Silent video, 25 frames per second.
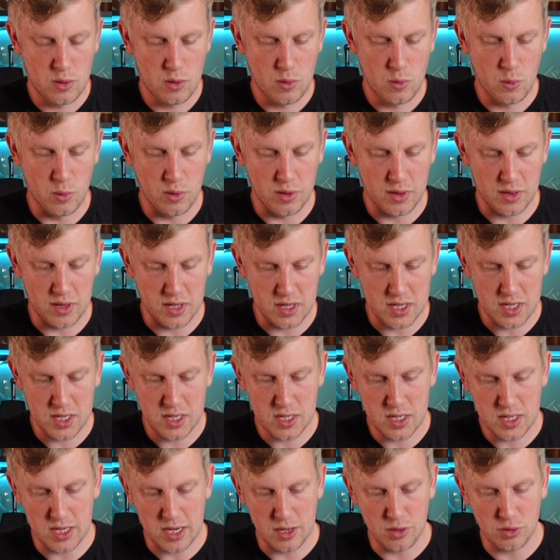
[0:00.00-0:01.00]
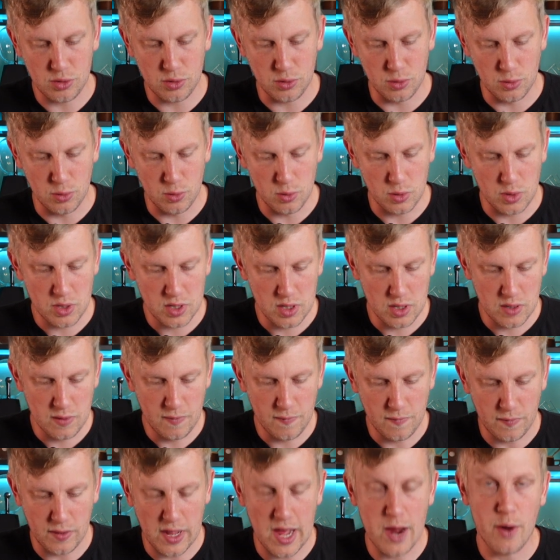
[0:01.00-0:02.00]
with this central
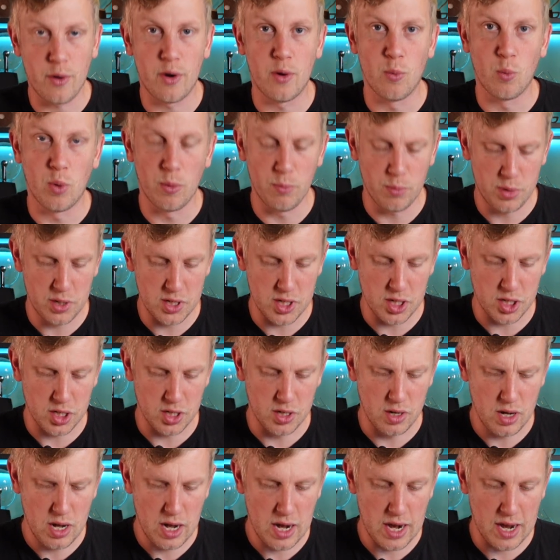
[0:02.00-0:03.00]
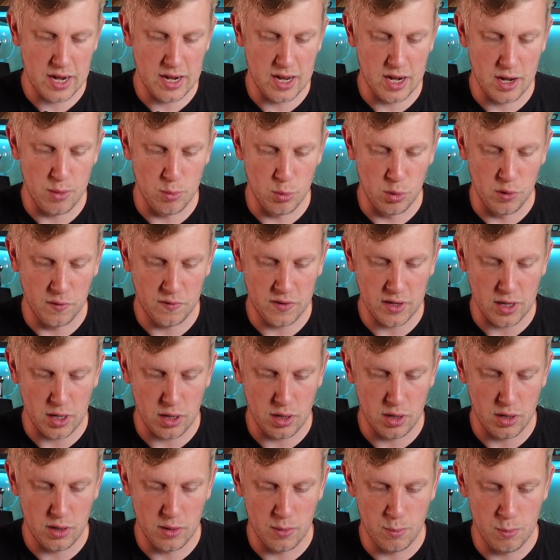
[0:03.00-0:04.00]
flower in one position, and then I moved
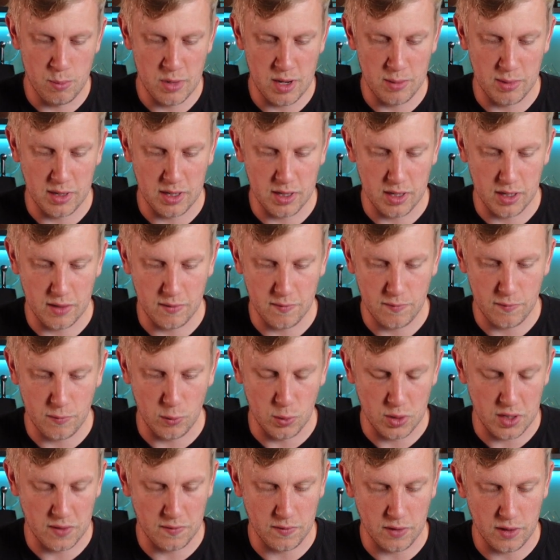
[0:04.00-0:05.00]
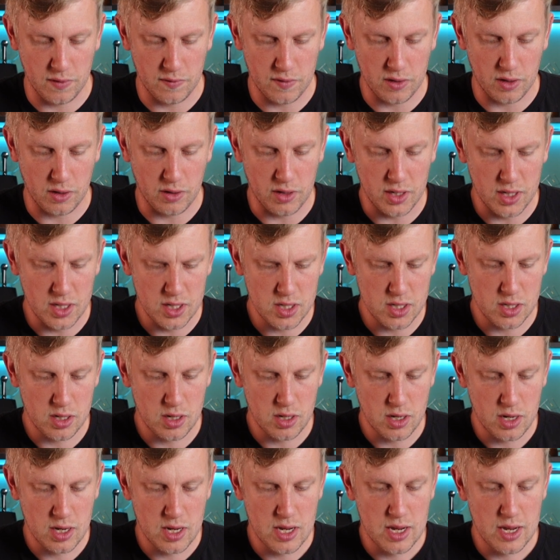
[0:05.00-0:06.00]
it maybe like 45 degrees,
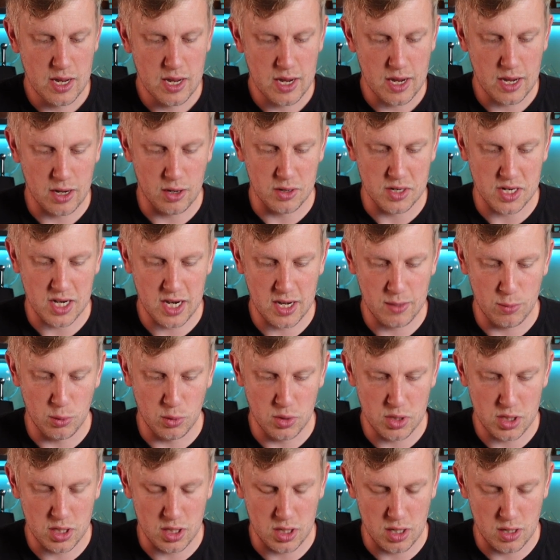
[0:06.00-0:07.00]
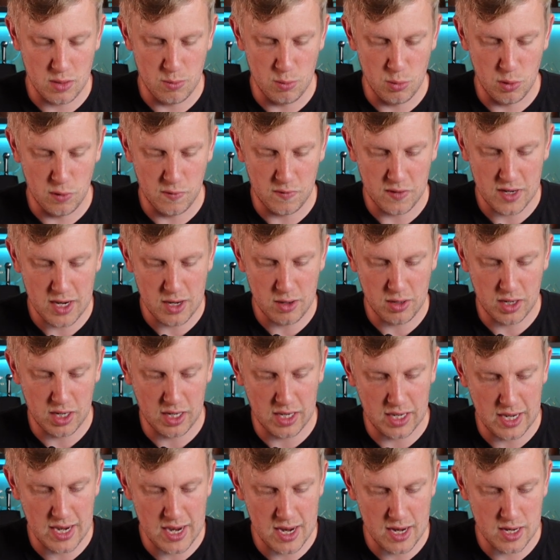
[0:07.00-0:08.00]
and I was able to move down
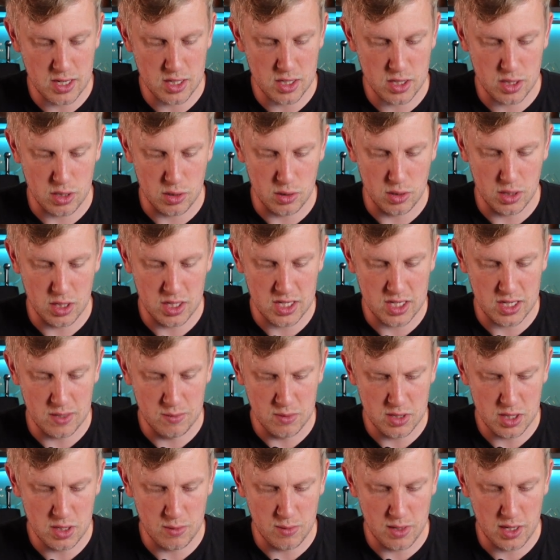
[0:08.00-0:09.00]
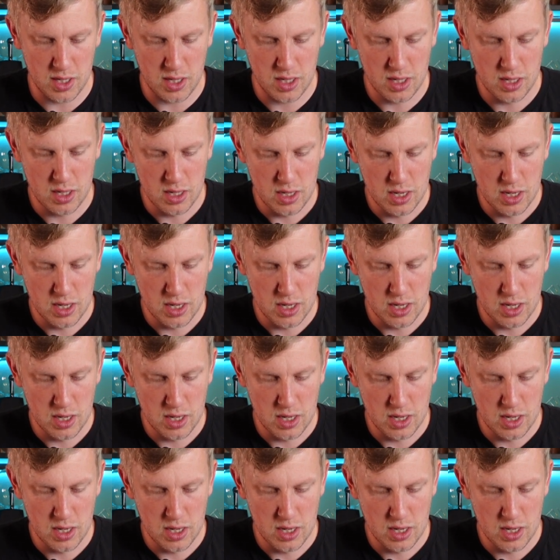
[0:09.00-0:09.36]
again. So there seems to be